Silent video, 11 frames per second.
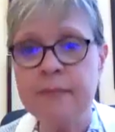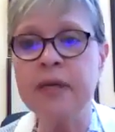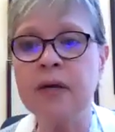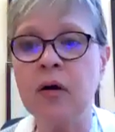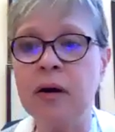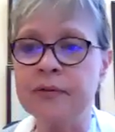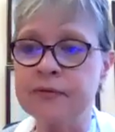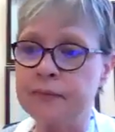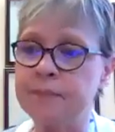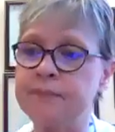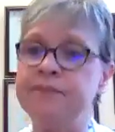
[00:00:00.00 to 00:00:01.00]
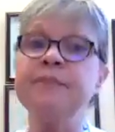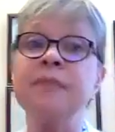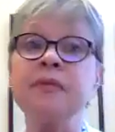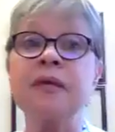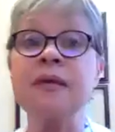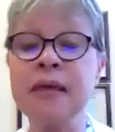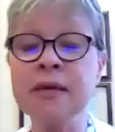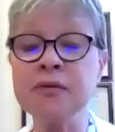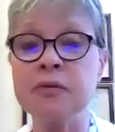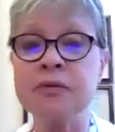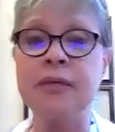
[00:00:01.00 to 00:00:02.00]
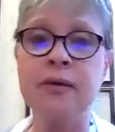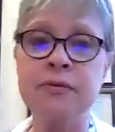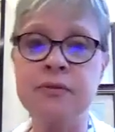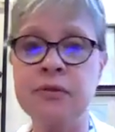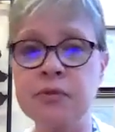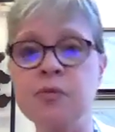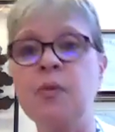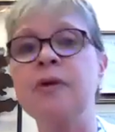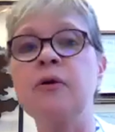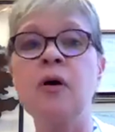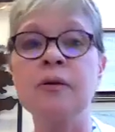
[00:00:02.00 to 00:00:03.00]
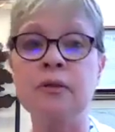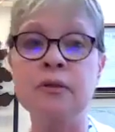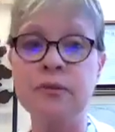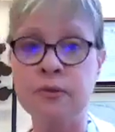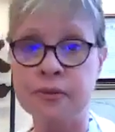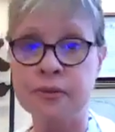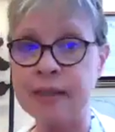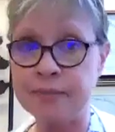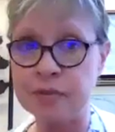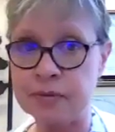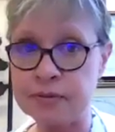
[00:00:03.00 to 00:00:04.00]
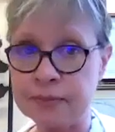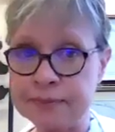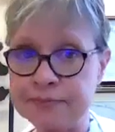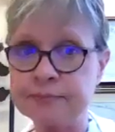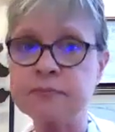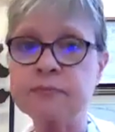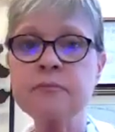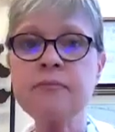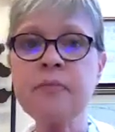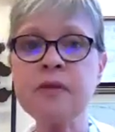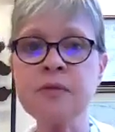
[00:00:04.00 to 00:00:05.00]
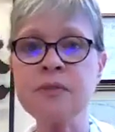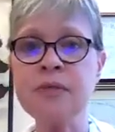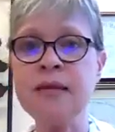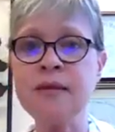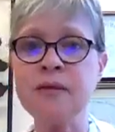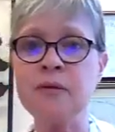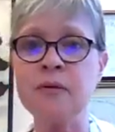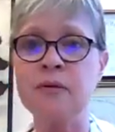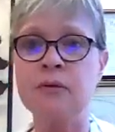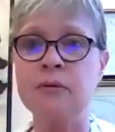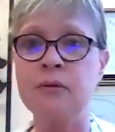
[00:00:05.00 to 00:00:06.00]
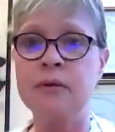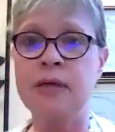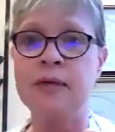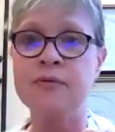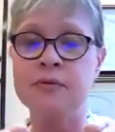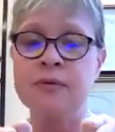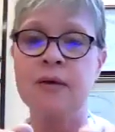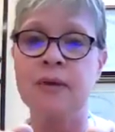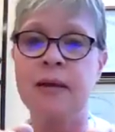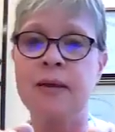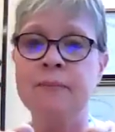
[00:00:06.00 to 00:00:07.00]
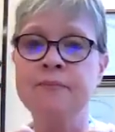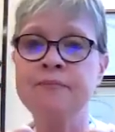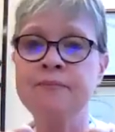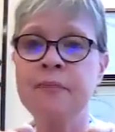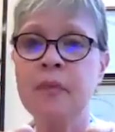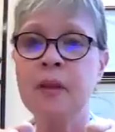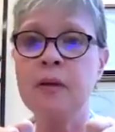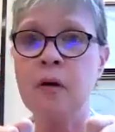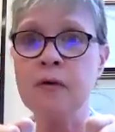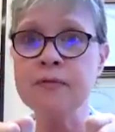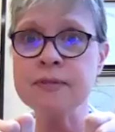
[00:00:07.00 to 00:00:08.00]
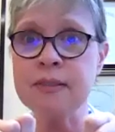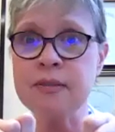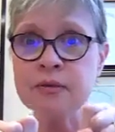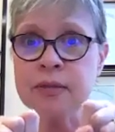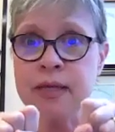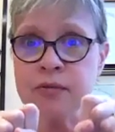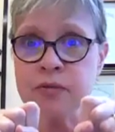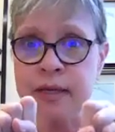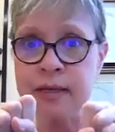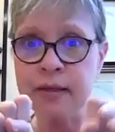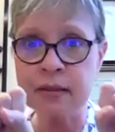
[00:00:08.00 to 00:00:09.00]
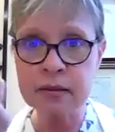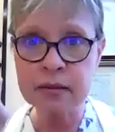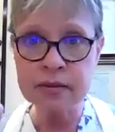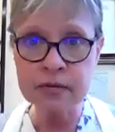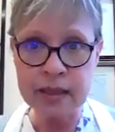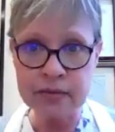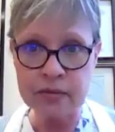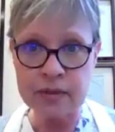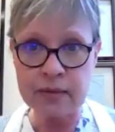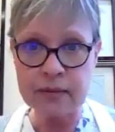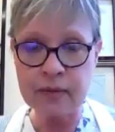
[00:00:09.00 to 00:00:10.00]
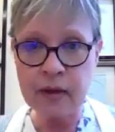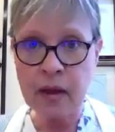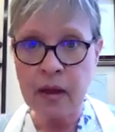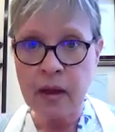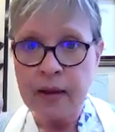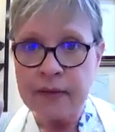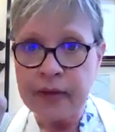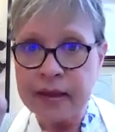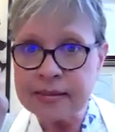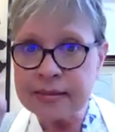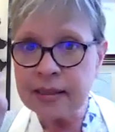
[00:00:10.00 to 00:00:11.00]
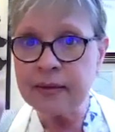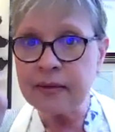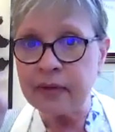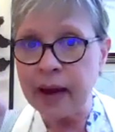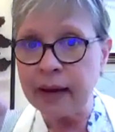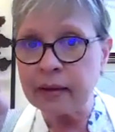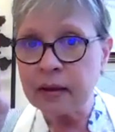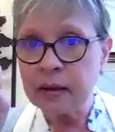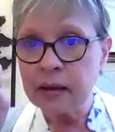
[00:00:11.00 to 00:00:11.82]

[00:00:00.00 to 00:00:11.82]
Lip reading: Because the cancer cells use what are called GLUT receptors. So take your cancer cell, right? And all of a sudden your cancer cell, these are cancer cells, they see that